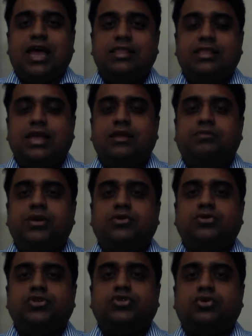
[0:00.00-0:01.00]
And then
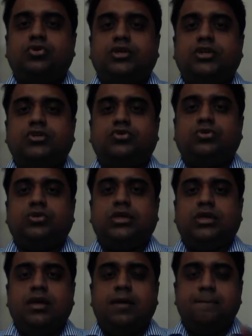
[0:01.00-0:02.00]
we're going to look into
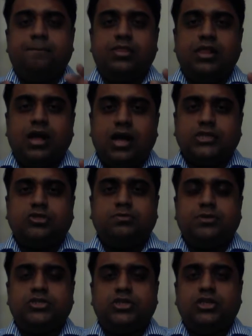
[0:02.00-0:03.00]
the
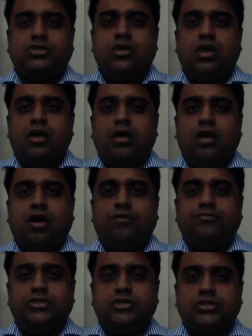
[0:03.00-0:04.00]
last message
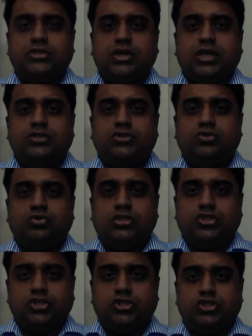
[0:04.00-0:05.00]
of Jesus Christ to
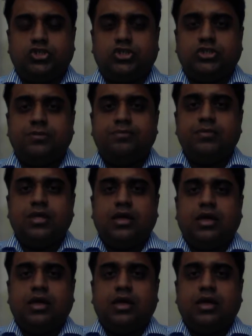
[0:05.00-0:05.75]
the churches,